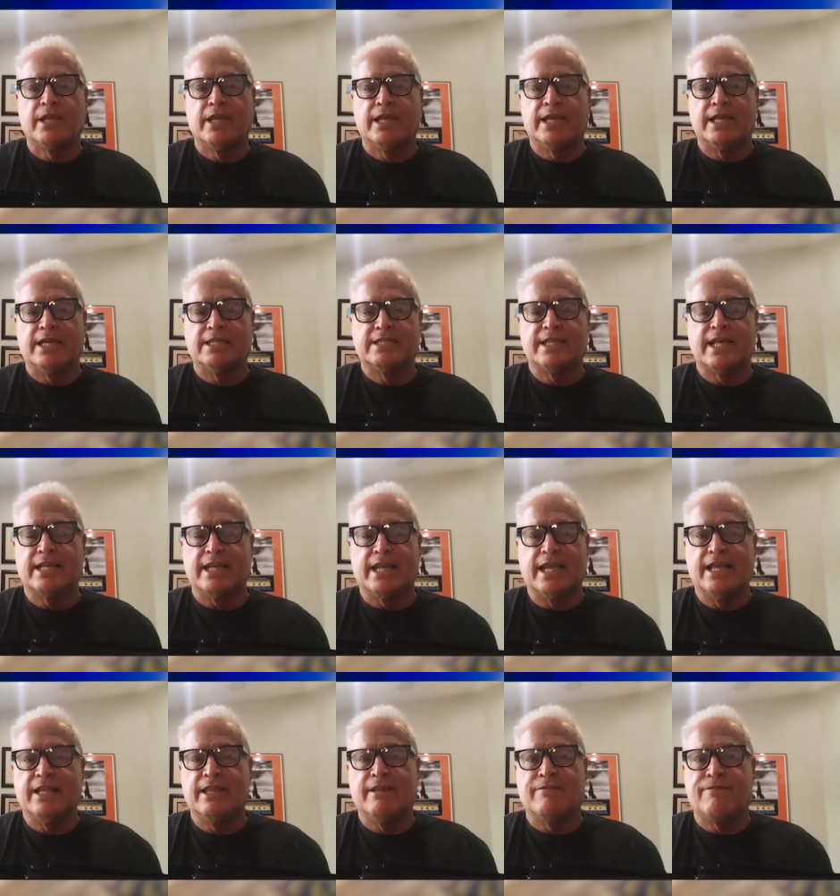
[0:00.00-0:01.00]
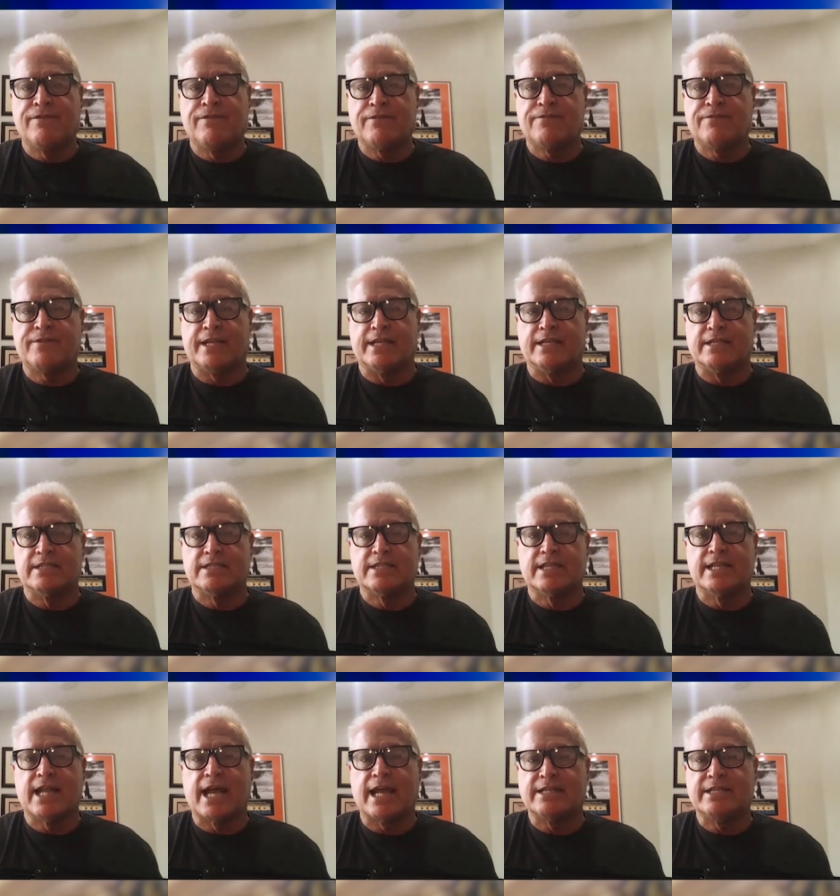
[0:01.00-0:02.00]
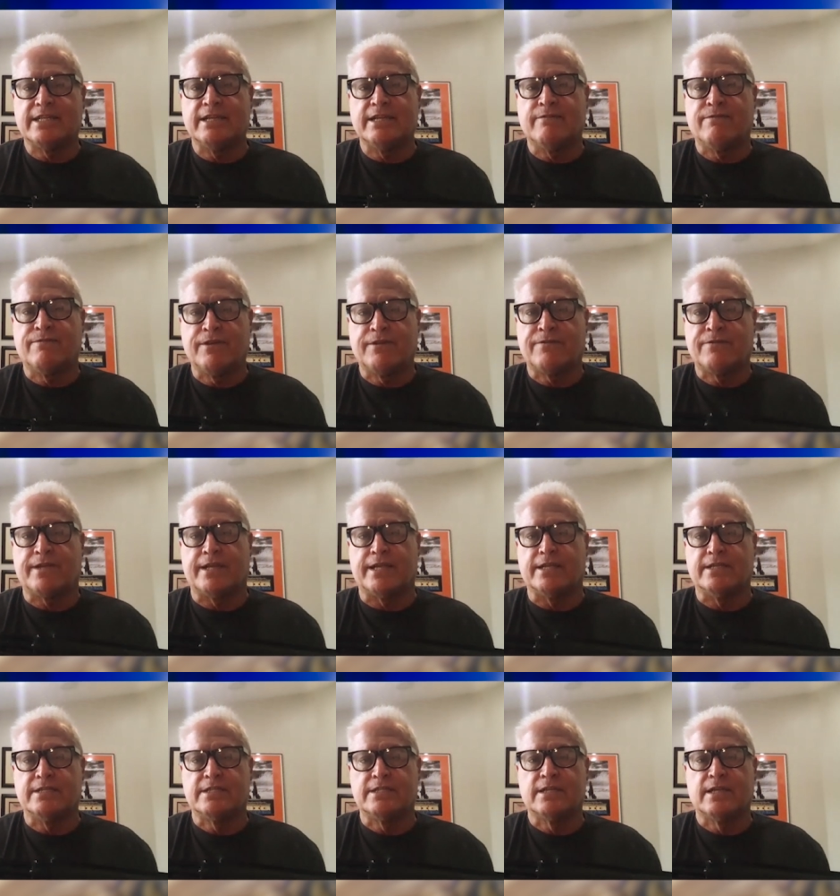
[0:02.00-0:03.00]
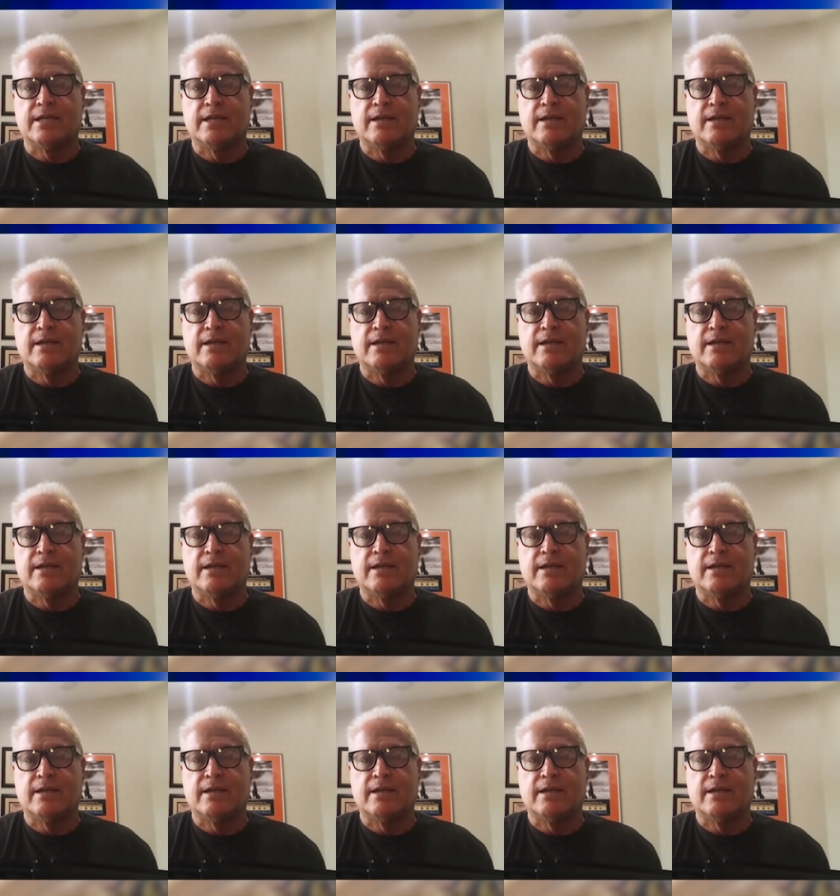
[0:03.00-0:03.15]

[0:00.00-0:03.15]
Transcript: is that in the 50s, the 1950s,